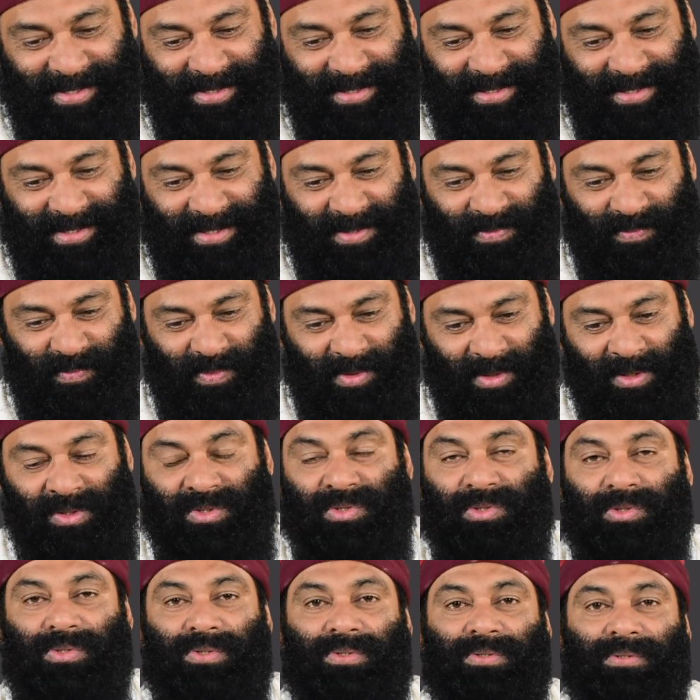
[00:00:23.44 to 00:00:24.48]
the
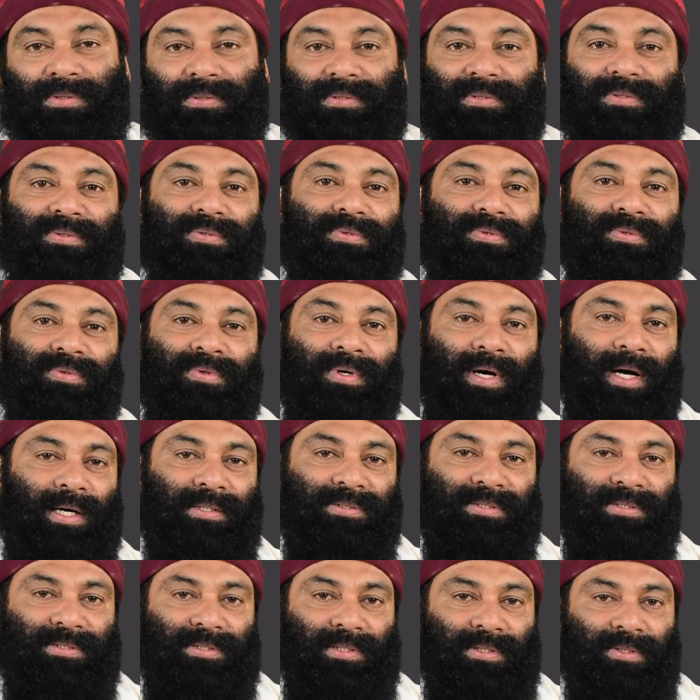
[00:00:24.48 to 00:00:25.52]
person who
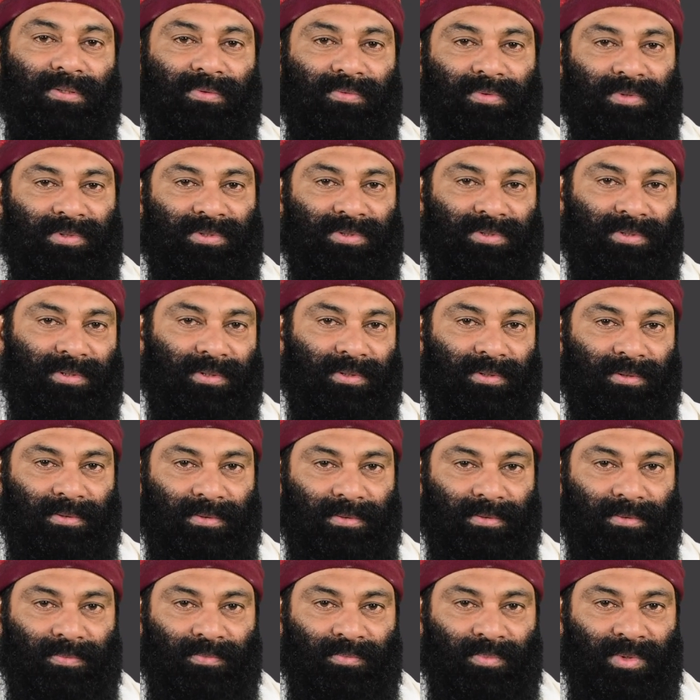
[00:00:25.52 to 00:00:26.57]
asked that
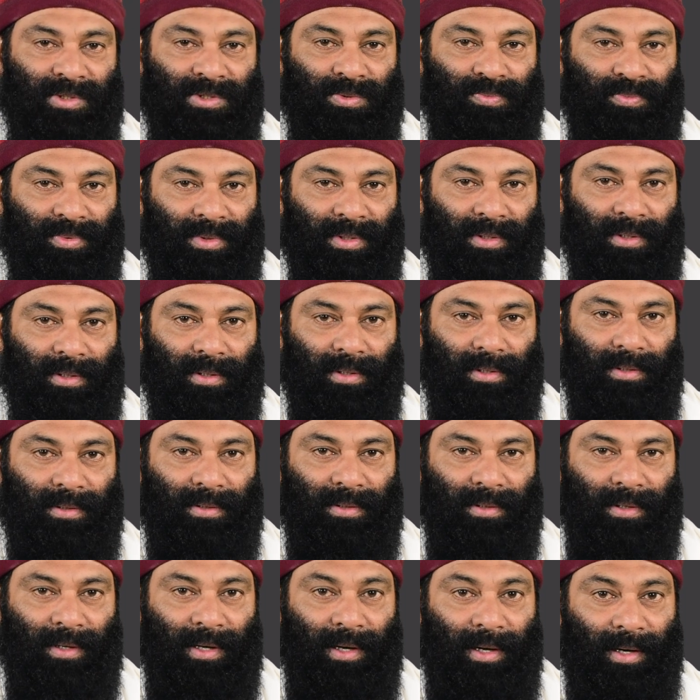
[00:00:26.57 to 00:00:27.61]
question must be
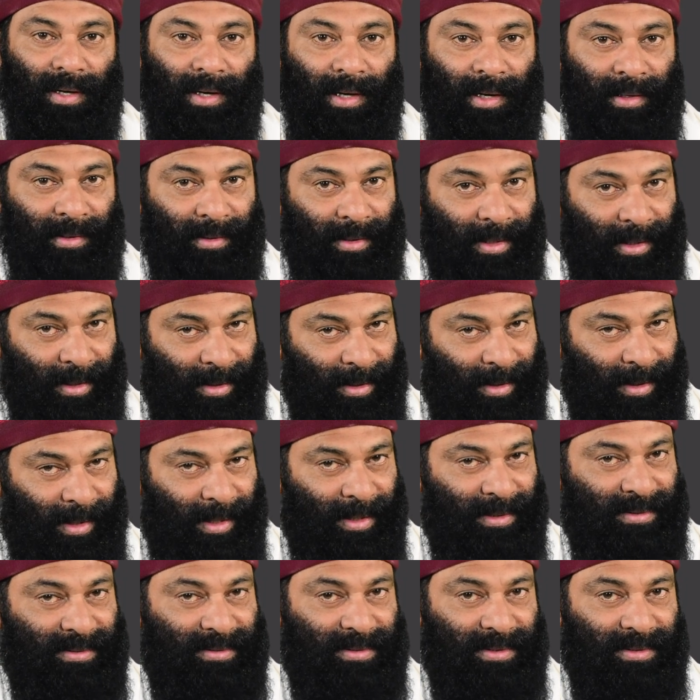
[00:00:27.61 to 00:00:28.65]

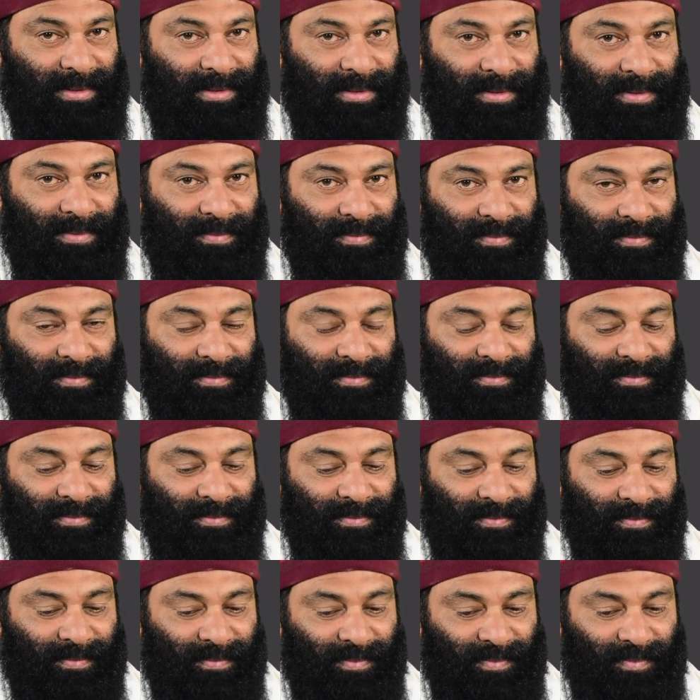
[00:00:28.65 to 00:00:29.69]
unenlightened.
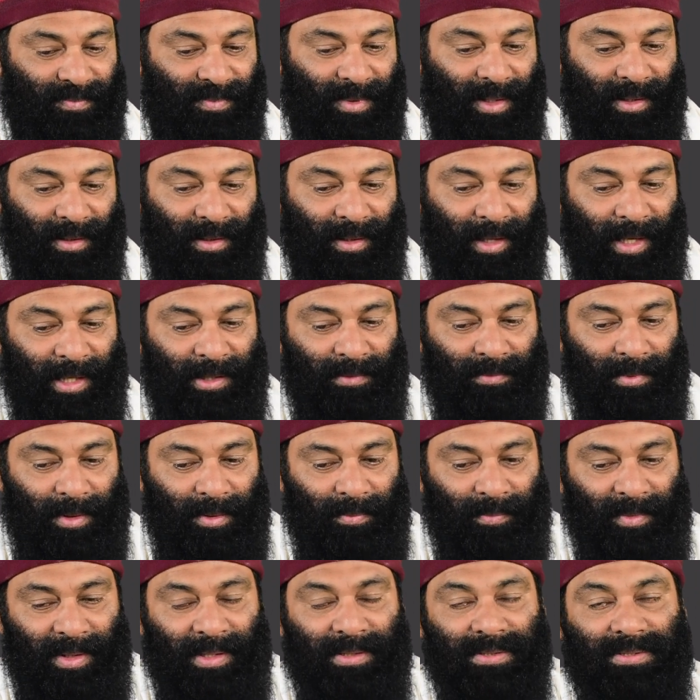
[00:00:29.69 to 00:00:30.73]

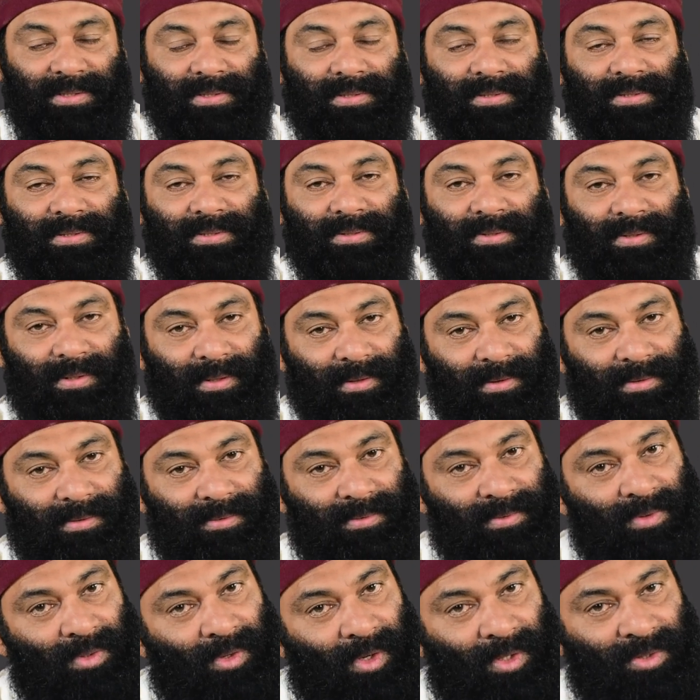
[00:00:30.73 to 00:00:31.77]
Enlightenment means you are
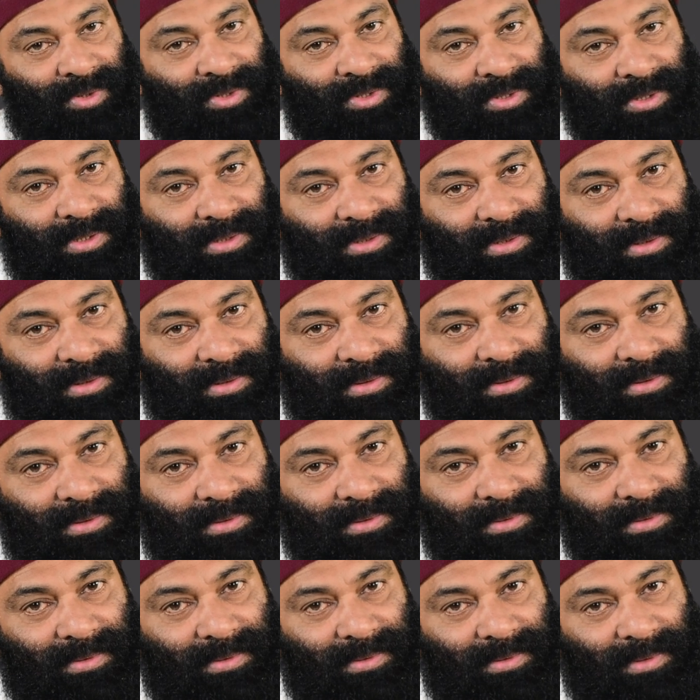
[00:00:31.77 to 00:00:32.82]

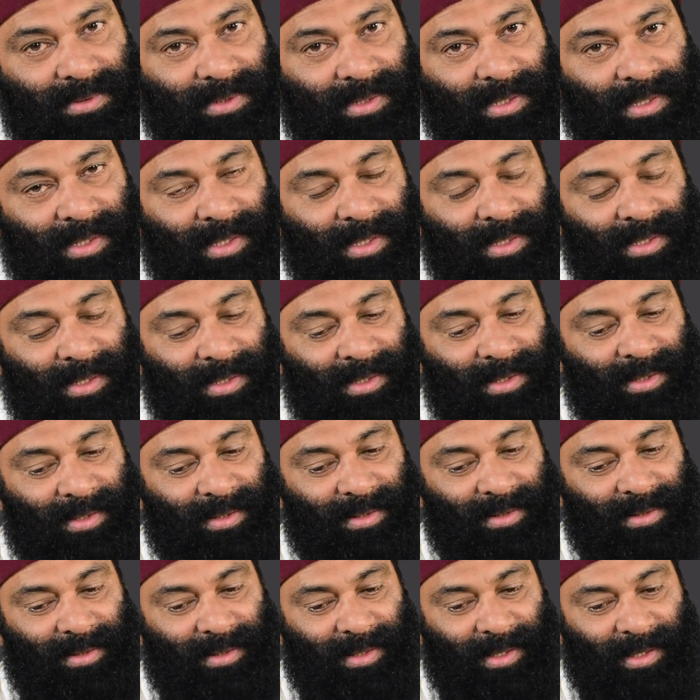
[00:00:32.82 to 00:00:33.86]
conscious.
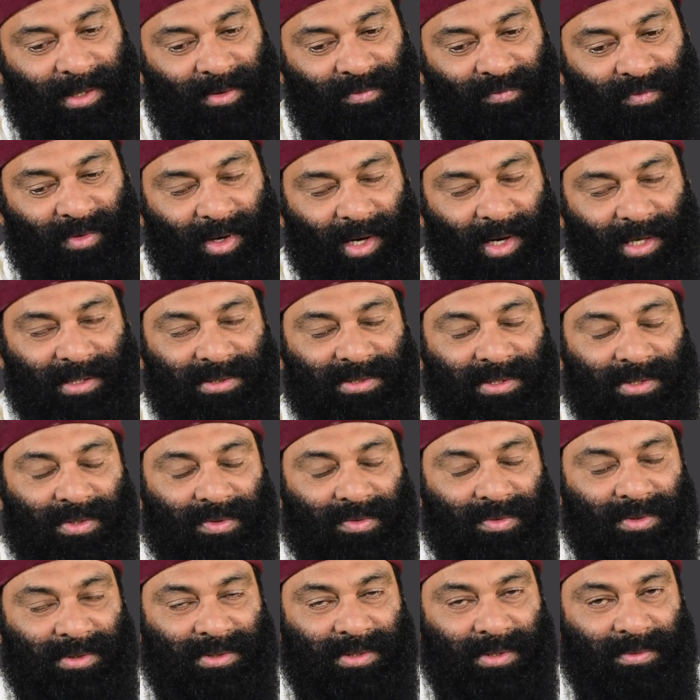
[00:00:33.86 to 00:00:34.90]
And if you ask
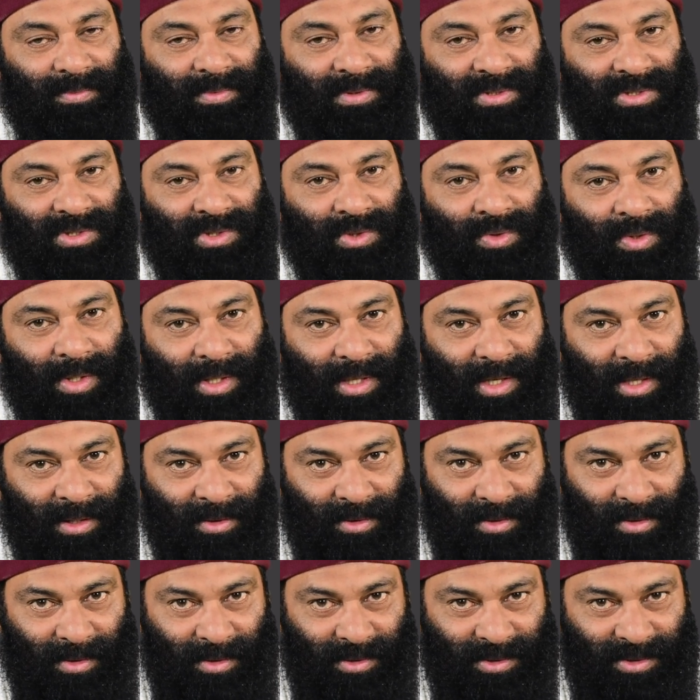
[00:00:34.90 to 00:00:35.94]
that question, means you are
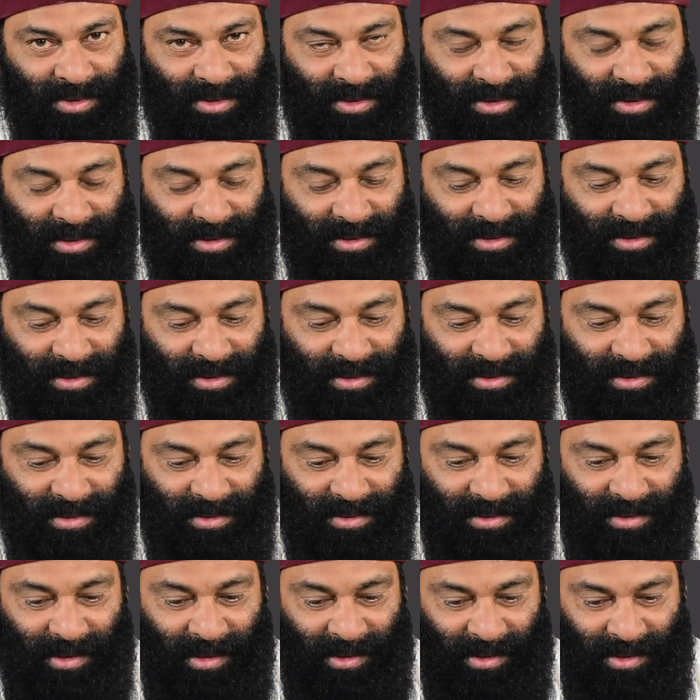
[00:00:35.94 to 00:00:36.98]

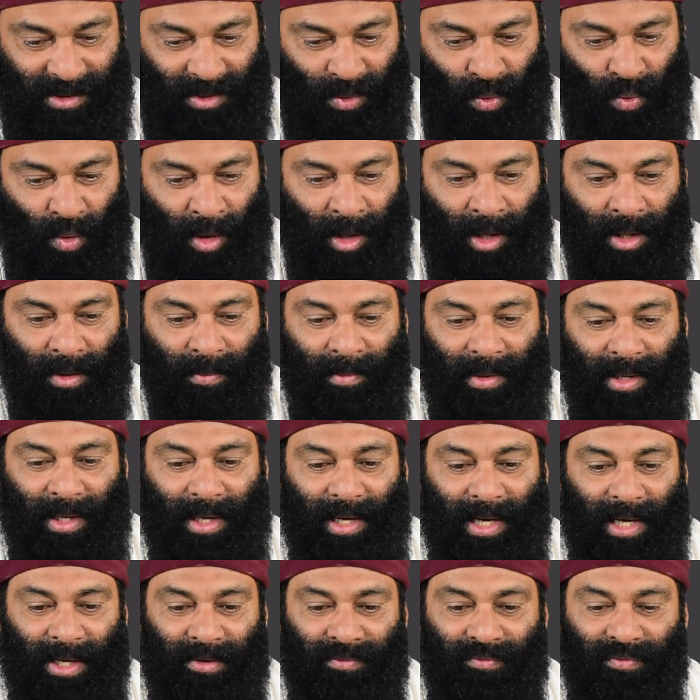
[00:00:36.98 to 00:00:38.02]
unconscious. And throughout my
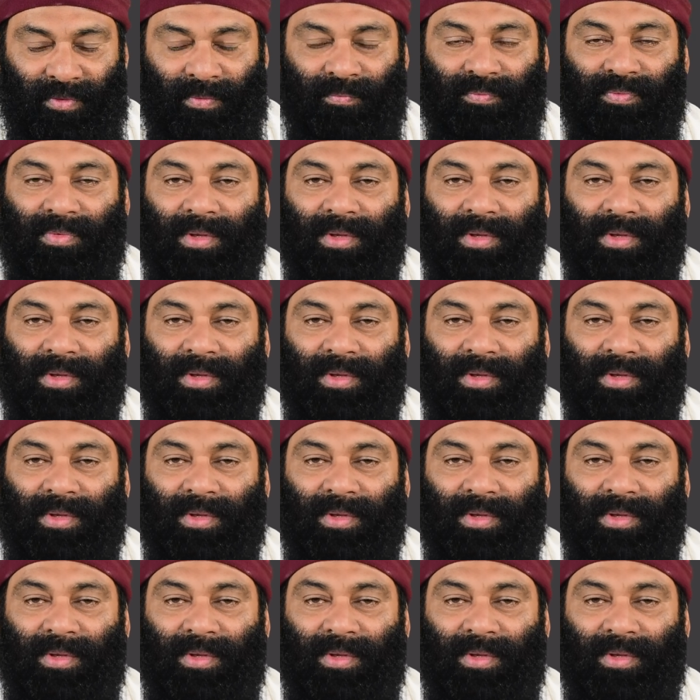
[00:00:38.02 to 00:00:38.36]
life,